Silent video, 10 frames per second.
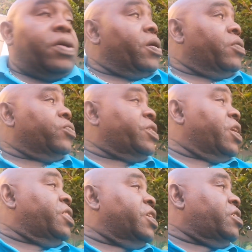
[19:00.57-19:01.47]
I was
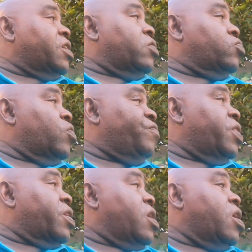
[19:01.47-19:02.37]
hear the sound of
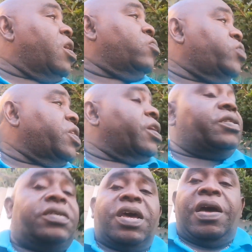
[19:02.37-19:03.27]
the car
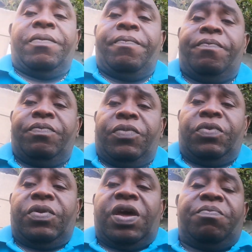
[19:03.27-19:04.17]
outside. I'm
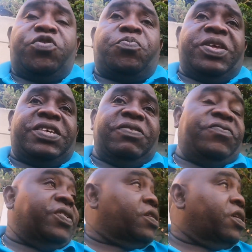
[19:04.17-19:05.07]

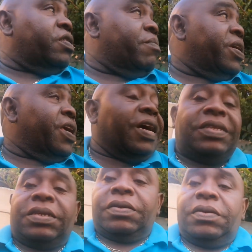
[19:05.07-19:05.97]
specific in my yard.
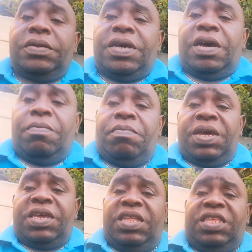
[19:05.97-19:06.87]
I'm
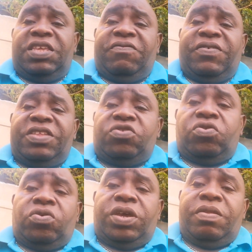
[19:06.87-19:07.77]
making this
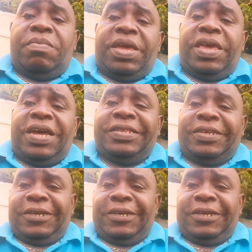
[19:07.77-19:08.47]
video in my yard.